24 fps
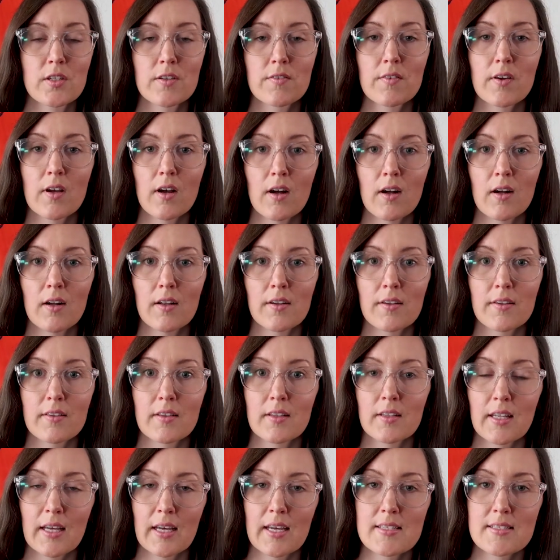have called
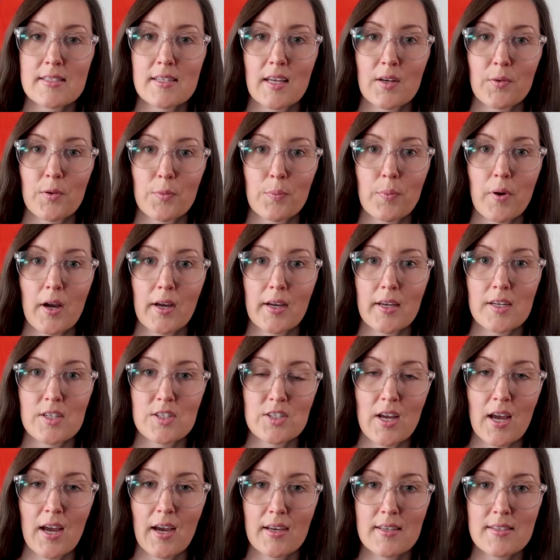the last hand with pocket
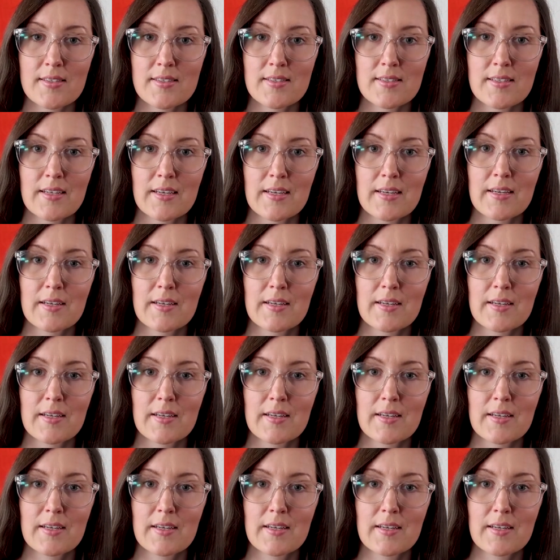jacks,